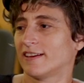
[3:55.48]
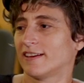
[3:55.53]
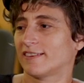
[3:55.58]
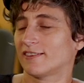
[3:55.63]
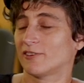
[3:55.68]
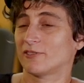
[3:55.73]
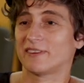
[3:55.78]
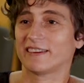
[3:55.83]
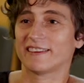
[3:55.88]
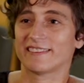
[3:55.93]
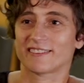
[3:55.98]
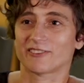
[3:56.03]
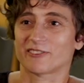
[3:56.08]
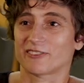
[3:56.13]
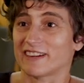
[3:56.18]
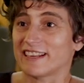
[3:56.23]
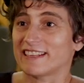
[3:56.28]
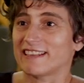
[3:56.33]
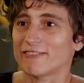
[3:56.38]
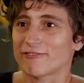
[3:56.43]
so this
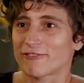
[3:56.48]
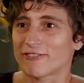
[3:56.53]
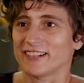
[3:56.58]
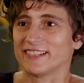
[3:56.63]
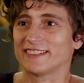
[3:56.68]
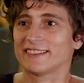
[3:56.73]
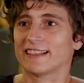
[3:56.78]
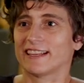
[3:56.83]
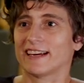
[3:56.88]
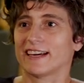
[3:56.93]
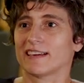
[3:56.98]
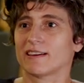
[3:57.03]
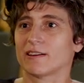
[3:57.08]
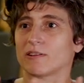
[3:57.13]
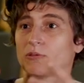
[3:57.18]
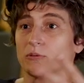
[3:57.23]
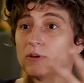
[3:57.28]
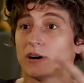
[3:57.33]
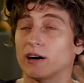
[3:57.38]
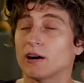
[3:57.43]
already felt like,
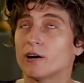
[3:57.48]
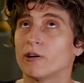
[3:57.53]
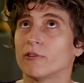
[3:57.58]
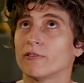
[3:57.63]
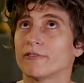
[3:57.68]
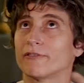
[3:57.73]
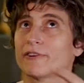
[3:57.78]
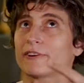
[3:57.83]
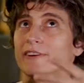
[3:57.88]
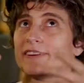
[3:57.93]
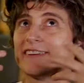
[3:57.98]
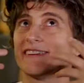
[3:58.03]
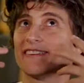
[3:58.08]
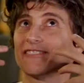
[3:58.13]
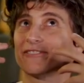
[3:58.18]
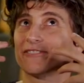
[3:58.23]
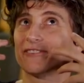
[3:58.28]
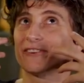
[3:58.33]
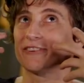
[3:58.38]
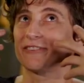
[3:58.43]
wow,
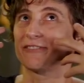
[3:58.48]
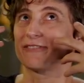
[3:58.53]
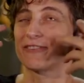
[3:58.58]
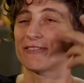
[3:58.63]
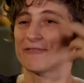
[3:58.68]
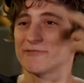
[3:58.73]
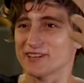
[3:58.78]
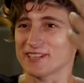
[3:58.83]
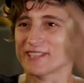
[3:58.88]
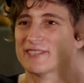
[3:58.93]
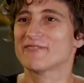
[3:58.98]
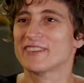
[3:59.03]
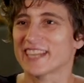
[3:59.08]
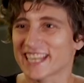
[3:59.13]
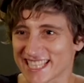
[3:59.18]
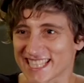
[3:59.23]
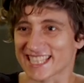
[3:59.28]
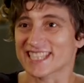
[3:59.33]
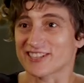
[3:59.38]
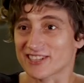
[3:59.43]
for once we
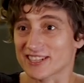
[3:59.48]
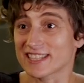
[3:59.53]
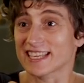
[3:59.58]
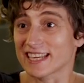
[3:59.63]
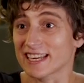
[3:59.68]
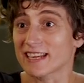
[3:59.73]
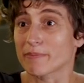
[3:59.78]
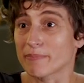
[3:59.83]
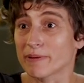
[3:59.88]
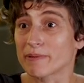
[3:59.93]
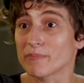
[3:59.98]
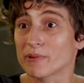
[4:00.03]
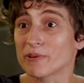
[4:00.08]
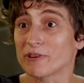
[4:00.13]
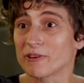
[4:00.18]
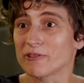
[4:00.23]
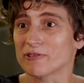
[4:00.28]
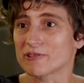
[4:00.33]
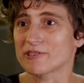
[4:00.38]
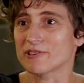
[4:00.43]
can start think a bit more long